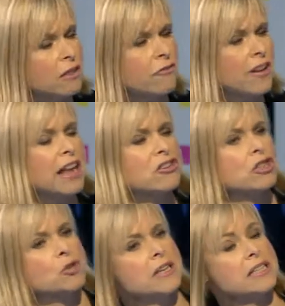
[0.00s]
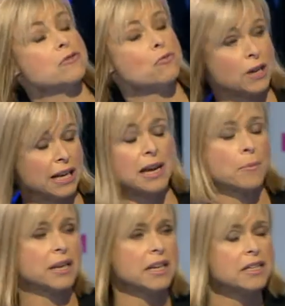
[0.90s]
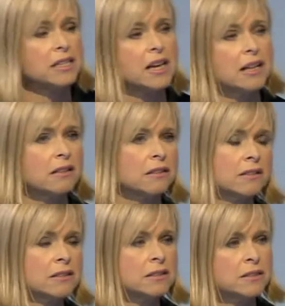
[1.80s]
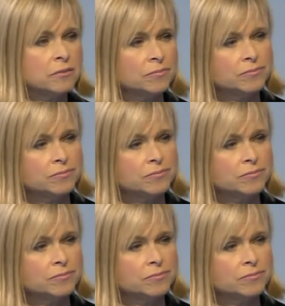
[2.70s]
financial well, squeeze is really now well, beginning would, to Is it, is it just